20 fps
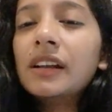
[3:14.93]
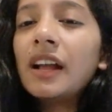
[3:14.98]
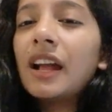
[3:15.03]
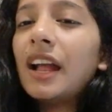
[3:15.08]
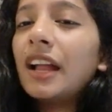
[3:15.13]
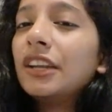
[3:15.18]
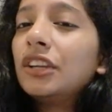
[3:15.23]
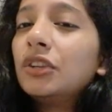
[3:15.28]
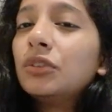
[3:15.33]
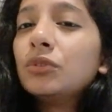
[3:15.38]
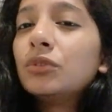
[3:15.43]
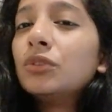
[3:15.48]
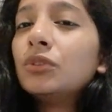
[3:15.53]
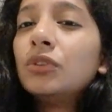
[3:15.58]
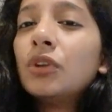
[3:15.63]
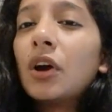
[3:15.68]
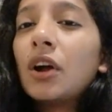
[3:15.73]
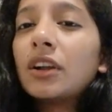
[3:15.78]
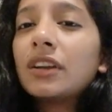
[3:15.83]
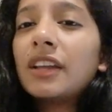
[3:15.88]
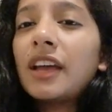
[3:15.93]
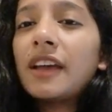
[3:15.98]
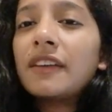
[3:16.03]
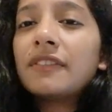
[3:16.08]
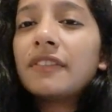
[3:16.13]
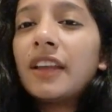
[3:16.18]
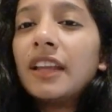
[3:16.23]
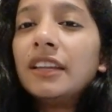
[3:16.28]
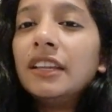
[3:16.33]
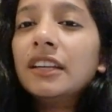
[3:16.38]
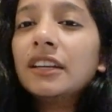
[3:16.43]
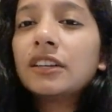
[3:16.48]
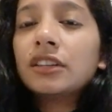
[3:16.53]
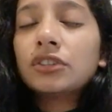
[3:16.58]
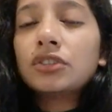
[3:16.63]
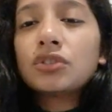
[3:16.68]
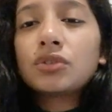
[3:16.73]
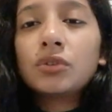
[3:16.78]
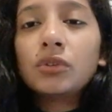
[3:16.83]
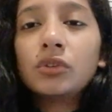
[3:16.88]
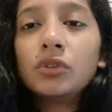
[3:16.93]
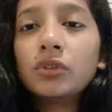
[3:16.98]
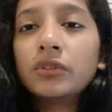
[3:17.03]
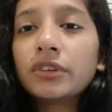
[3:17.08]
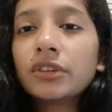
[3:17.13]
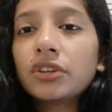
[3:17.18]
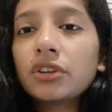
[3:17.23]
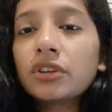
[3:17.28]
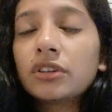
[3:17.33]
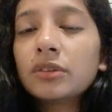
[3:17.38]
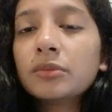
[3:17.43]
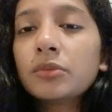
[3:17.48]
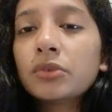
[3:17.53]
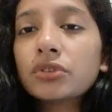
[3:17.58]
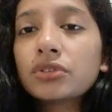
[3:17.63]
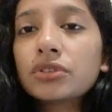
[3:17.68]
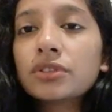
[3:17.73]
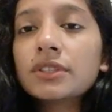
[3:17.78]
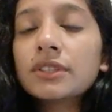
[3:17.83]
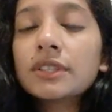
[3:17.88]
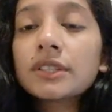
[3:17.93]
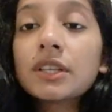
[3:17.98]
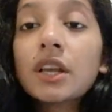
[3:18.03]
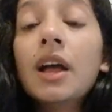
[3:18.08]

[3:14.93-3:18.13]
and you do not have any control over your emotions.